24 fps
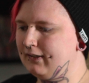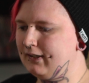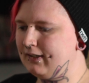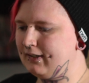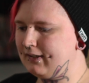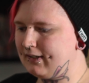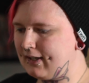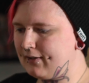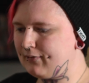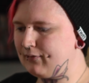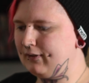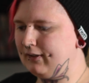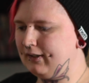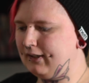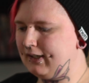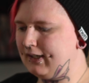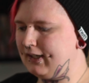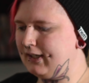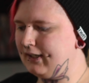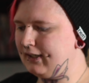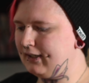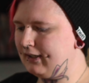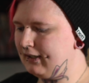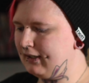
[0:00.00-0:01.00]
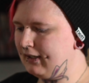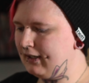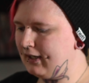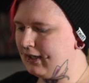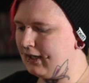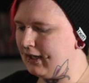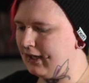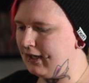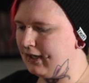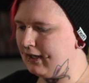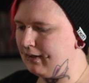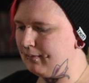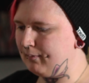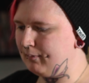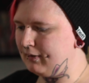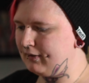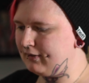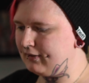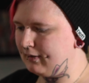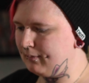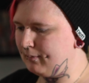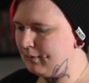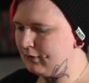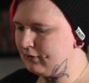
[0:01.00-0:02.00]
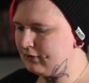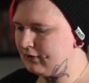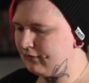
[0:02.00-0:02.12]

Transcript: Definitely. So most of